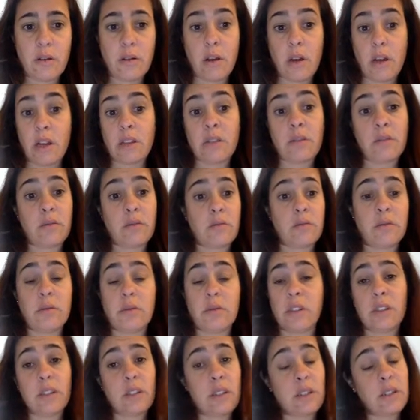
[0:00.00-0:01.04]
and
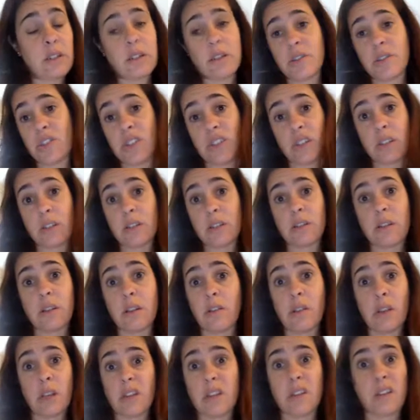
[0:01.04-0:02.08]
this is just
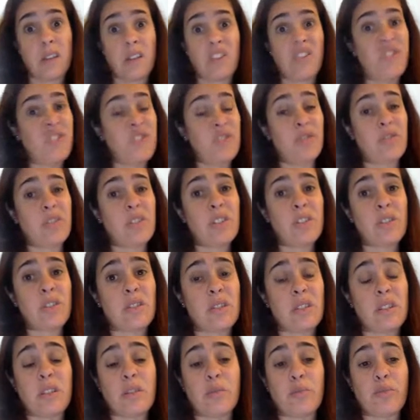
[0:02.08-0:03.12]
looking at the
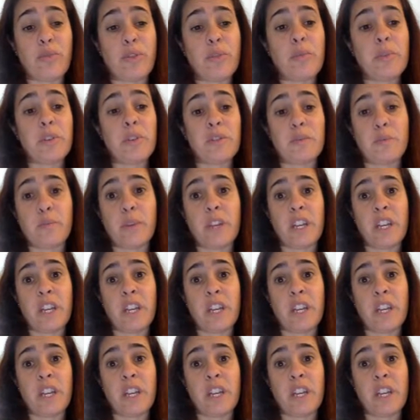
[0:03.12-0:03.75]
conjugations in the previous